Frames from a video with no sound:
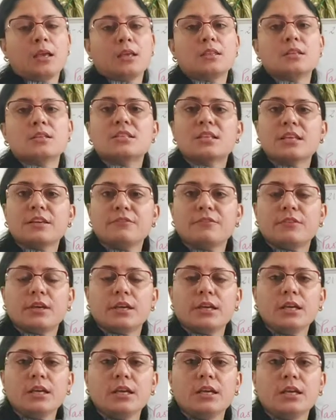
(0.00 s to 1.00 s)
In the same
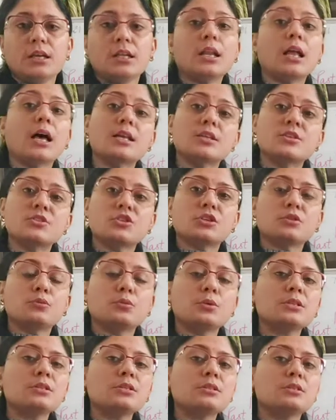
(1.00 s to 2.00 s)
way, last year
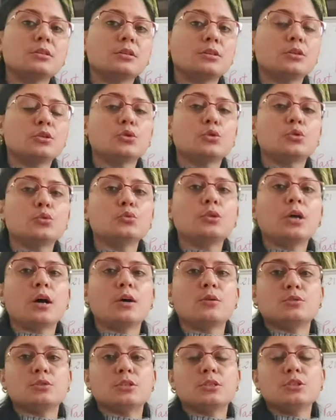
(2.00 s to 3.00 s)
was
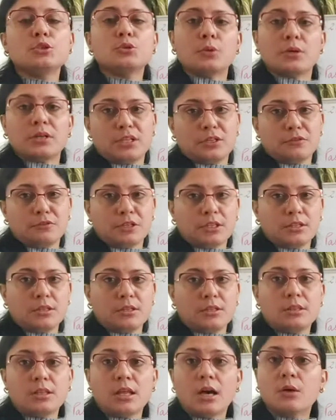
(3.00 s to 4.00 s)
2021.
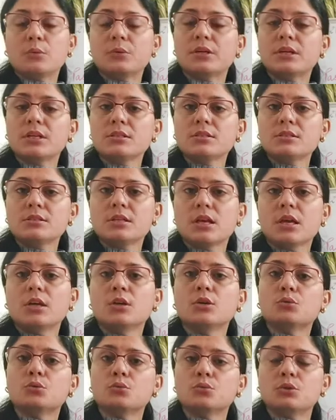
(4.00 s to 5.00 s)
Now it is
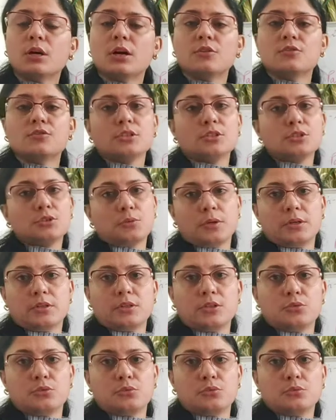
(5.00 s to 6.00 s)

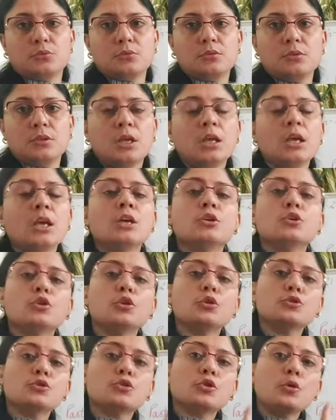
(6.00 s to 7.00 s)
2022.
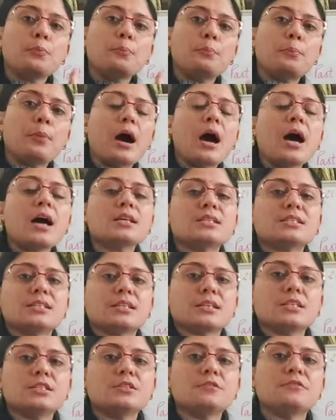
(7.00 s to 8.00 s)
So past
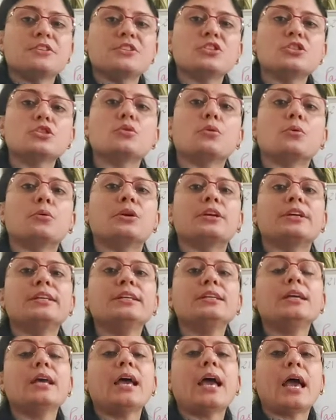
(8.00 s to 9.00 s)
is which is
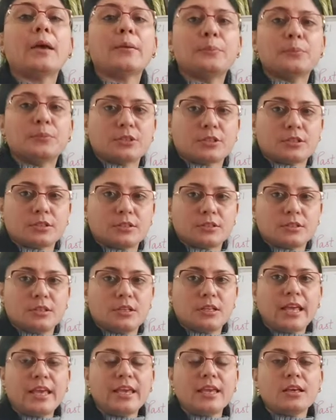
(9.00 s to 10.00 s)
already happened.
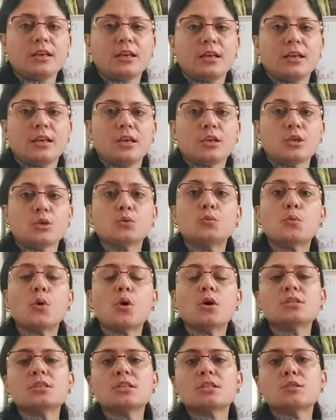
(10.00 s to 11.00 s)
Like you
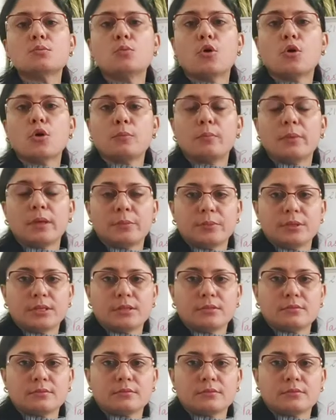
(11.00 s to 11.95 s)
was a small baby.